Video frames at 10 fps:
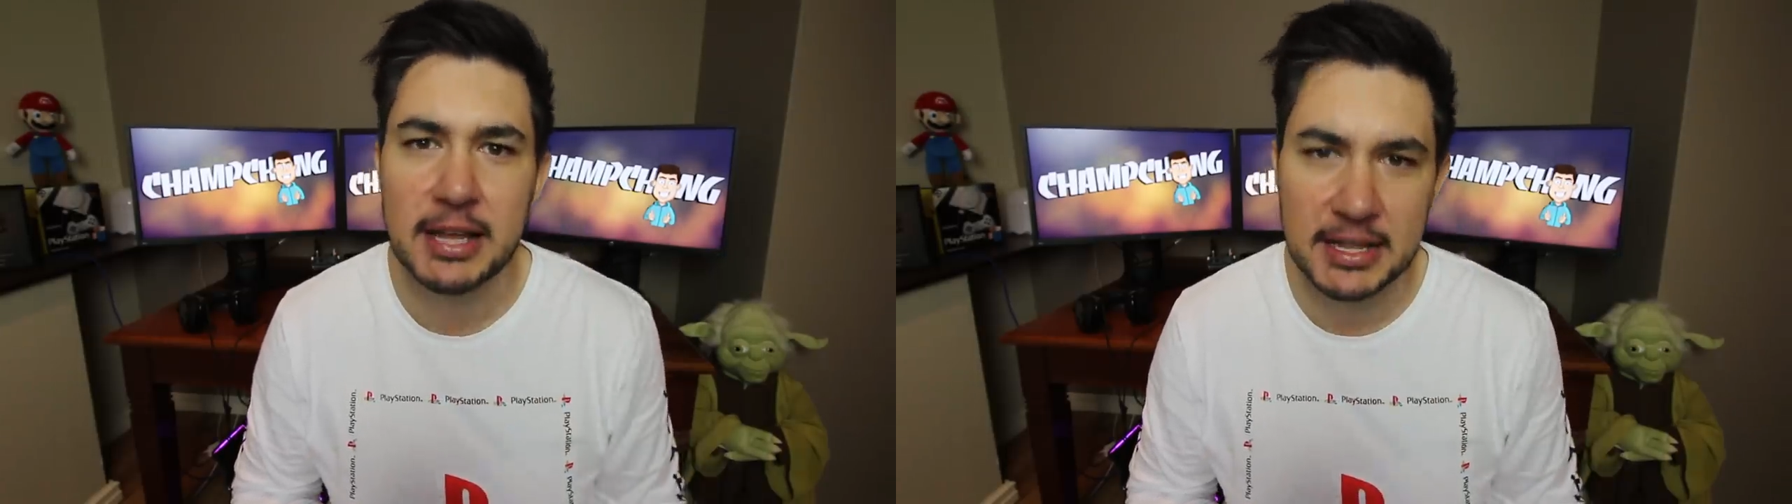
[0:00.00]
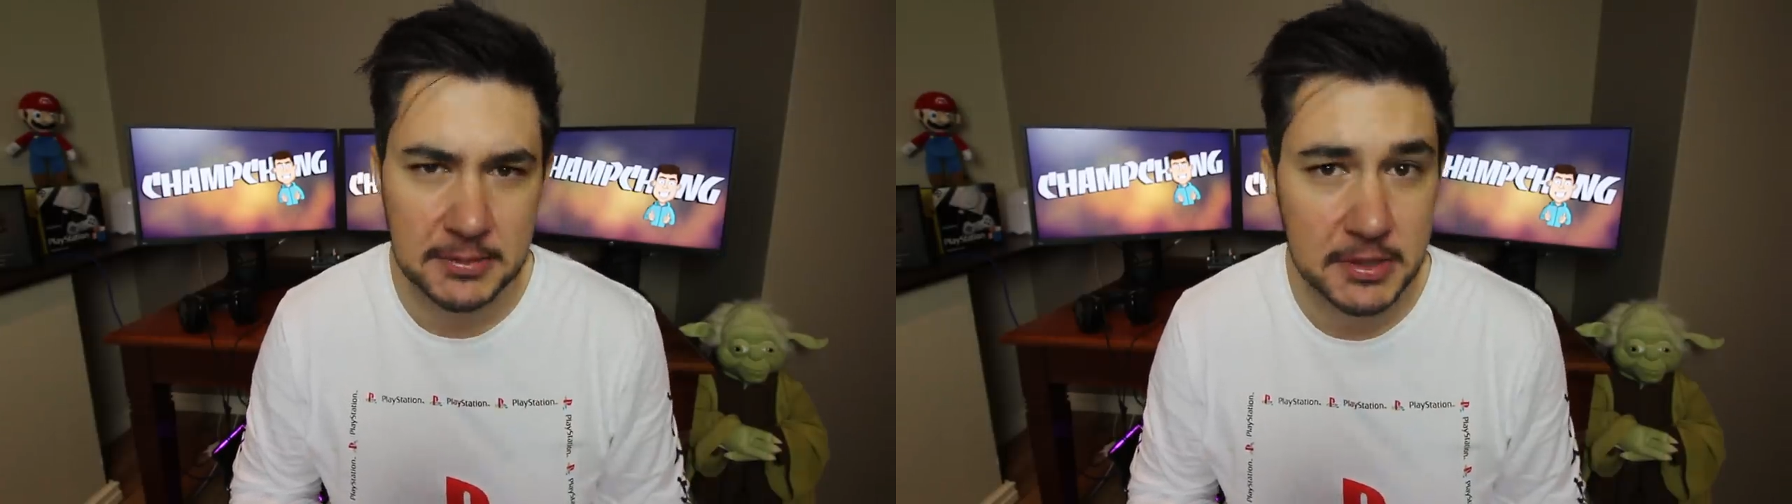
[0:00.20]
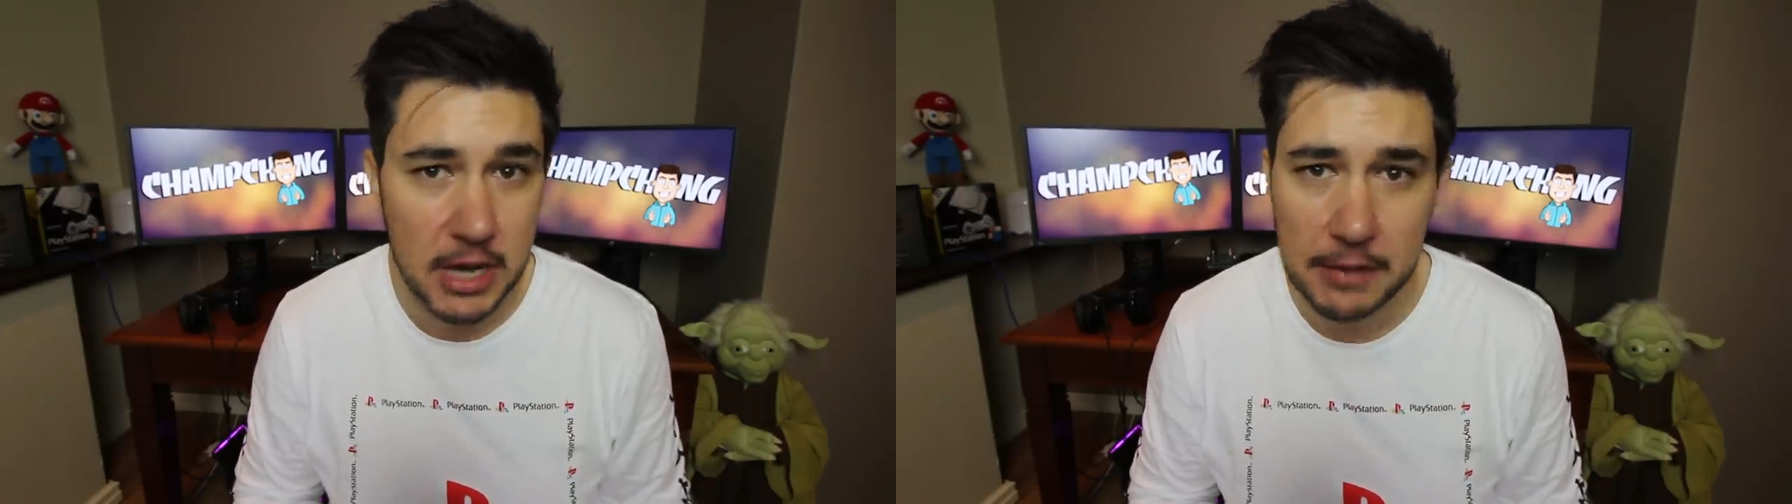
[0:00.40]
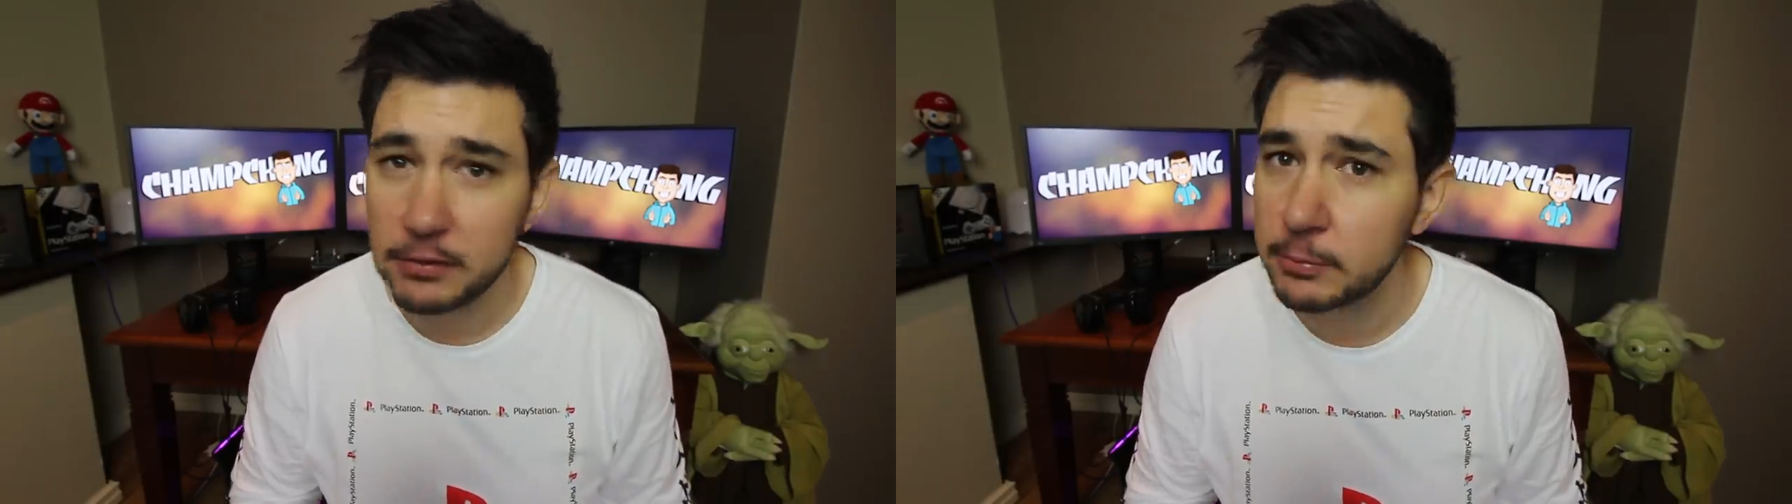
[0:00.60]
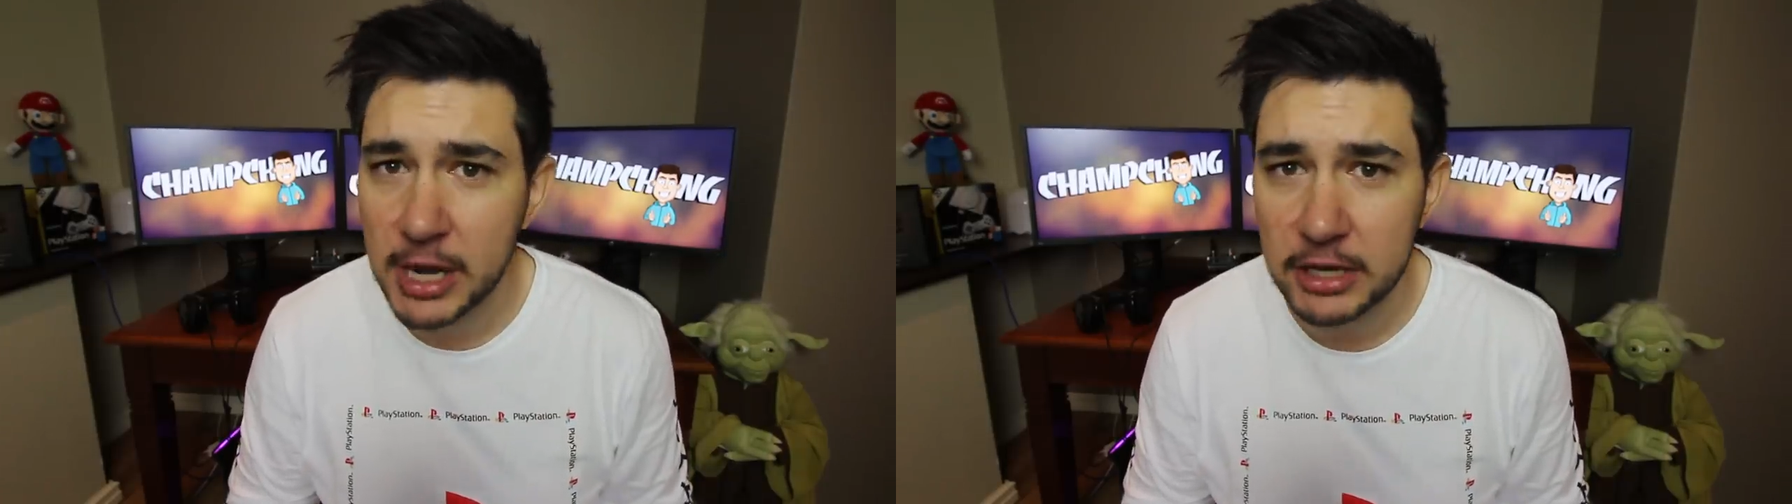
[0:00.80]
and subscribe if
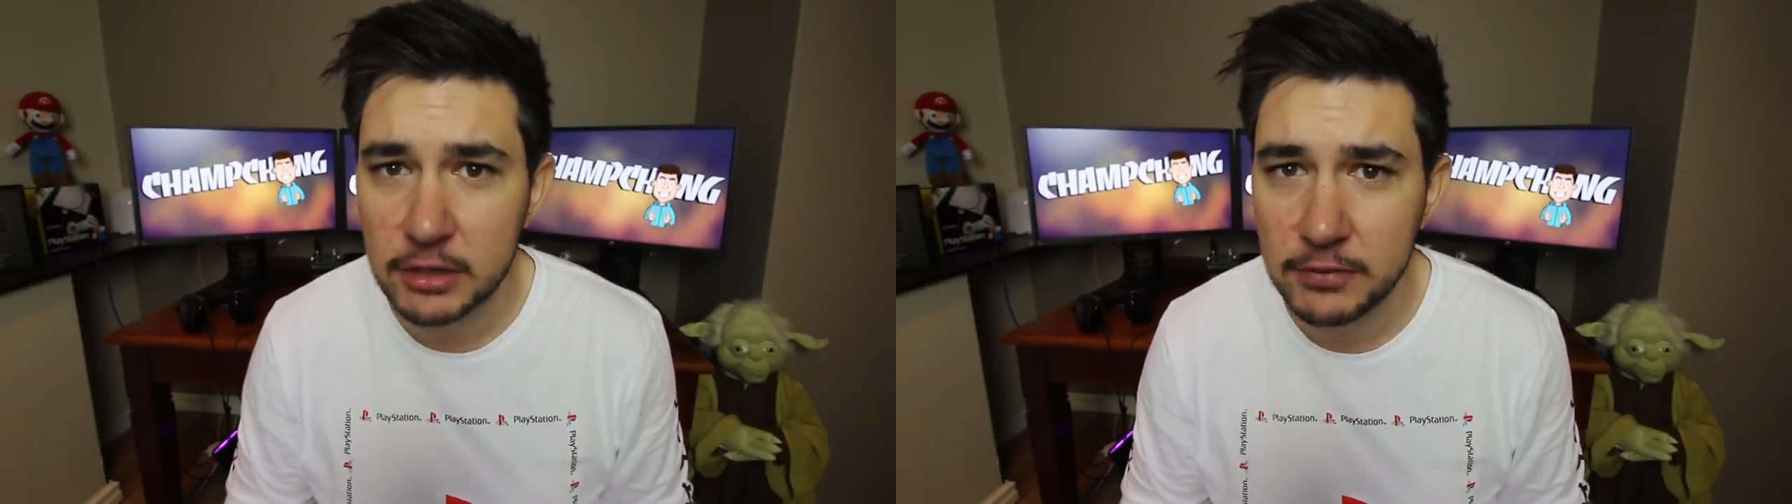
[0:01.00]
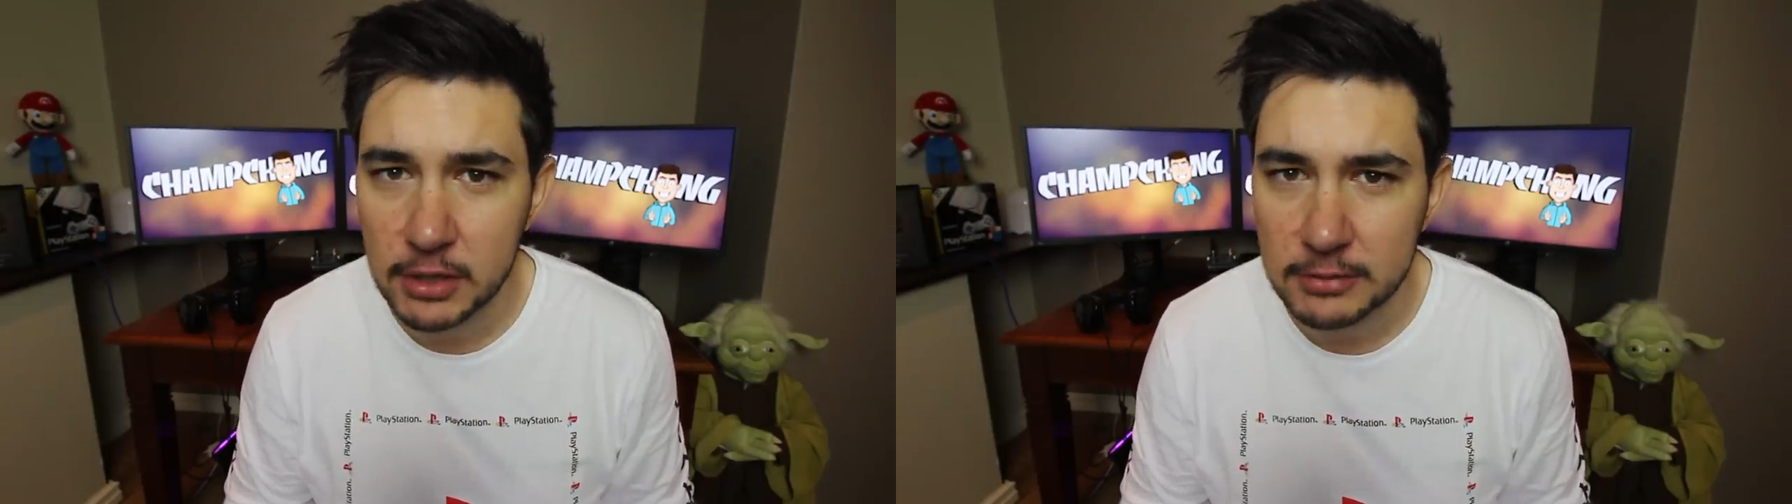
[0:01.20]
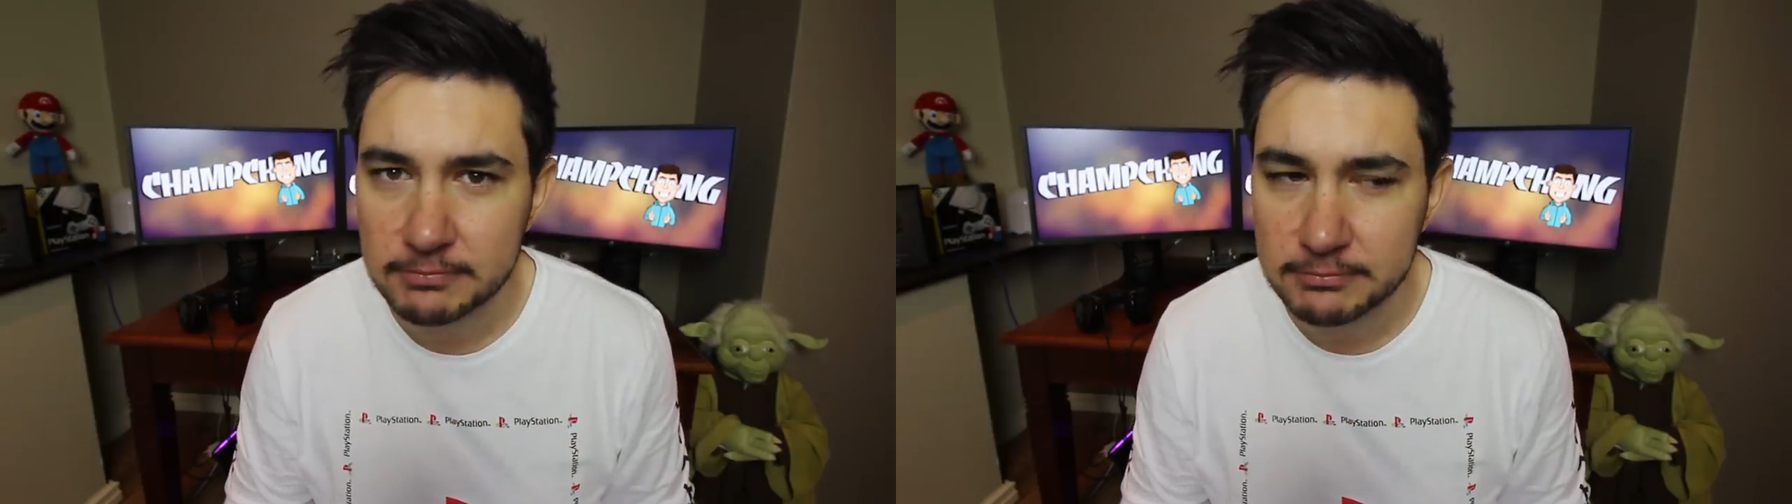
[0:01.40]
you're a brand new viewer.